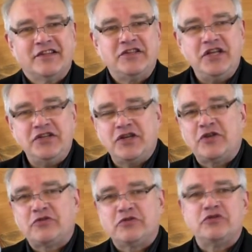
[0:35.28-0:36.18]
the
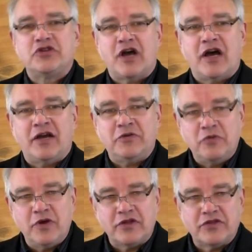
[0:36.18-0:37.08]
teaching through
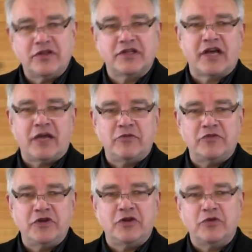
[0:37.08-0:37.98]
John with the time
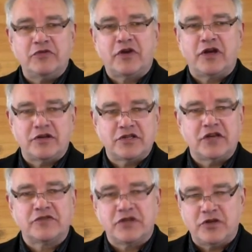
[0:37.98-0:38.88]
of year we find
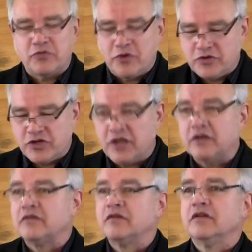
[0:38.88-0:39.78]
ourselves in,
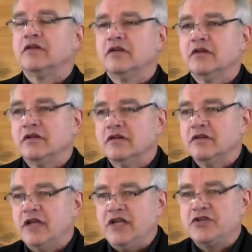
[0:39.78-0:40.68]
approaching
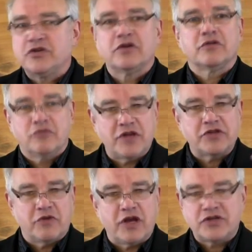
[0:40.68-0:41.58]
Easter or
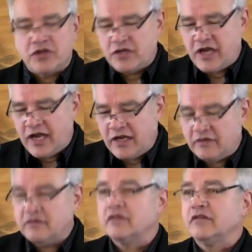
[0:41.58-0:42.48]
Resurrection
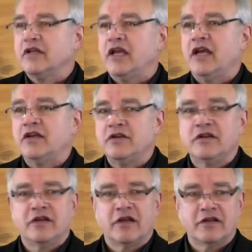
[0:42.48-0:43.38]
Day. And
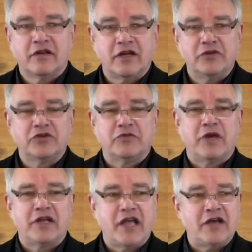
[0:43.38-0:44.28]
I looked at
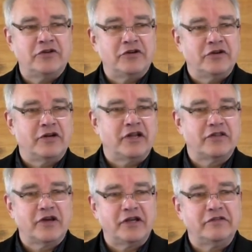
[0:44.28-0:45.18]
my calendar and I
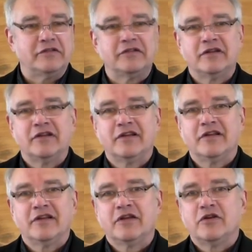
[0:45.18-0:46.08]
thought,
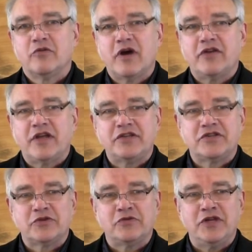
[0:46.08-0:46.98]
wow,
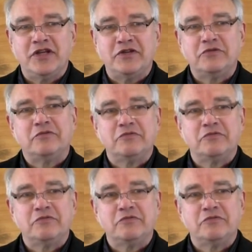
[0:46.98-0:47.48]
that's only